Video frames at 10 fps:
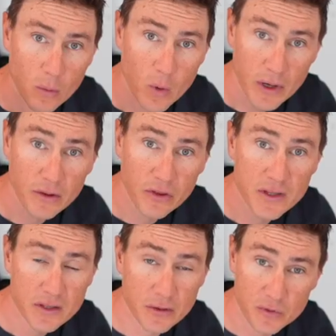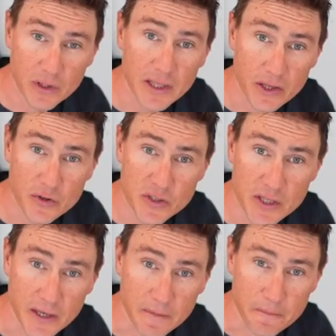One of the things that I was really
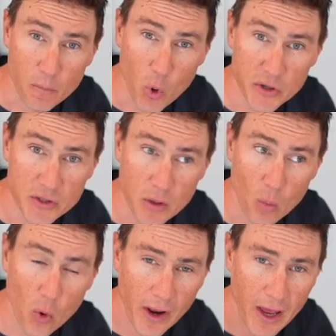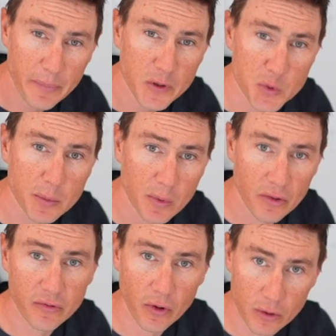interested in was what happens when my
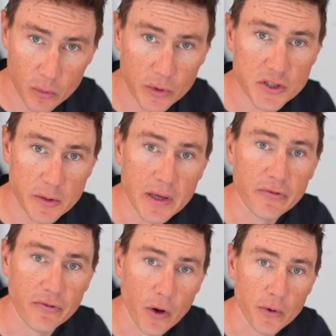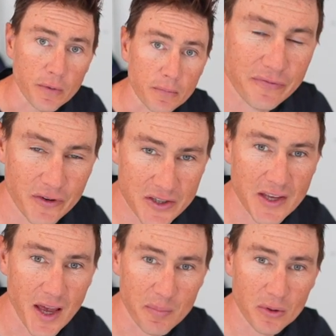phone wants to be a phone. For
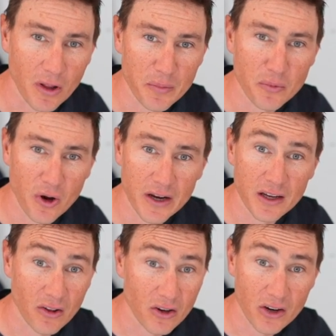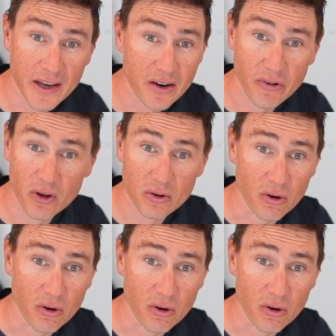example, I'm riding along and I get a phone